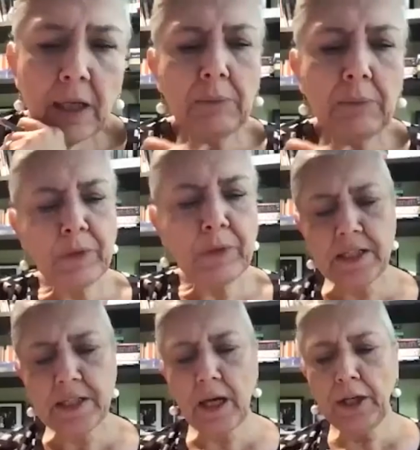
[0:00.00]
um,
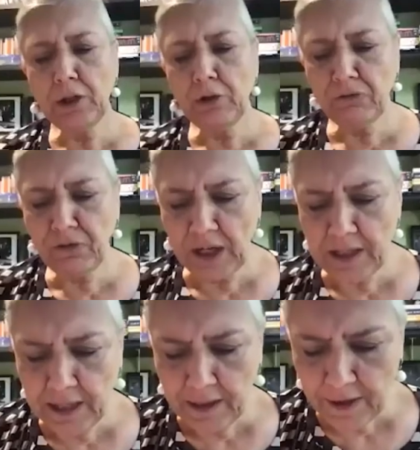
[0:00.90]
Linda, are you
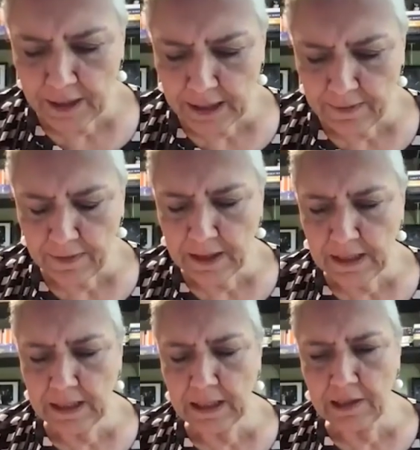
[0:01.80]
finding that in
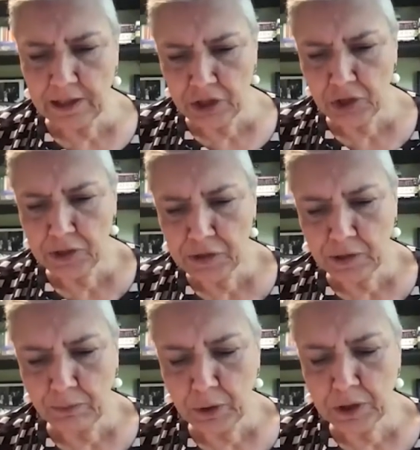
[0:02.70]
the Indigenous
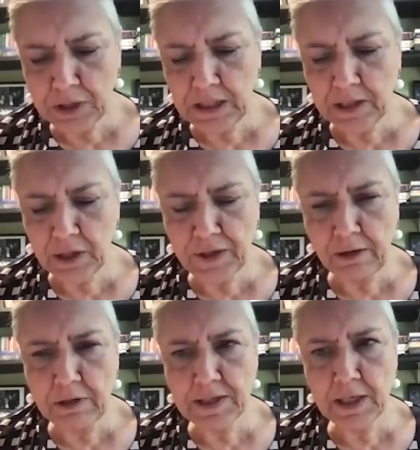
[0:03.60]
community that
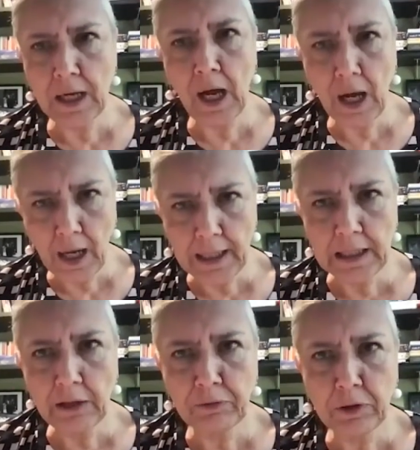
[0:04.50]
there is a high
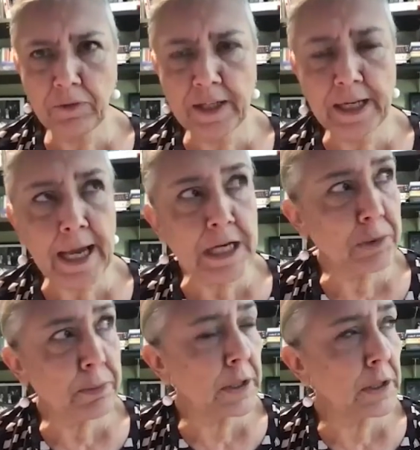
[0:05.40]
level of
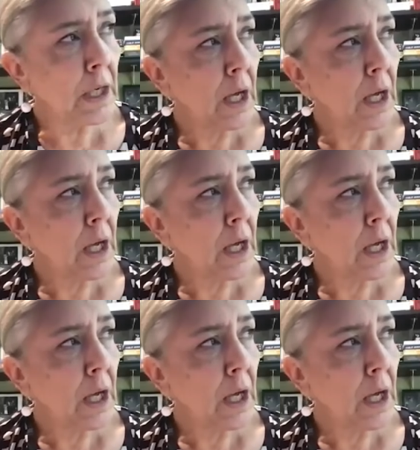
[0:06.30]
engagement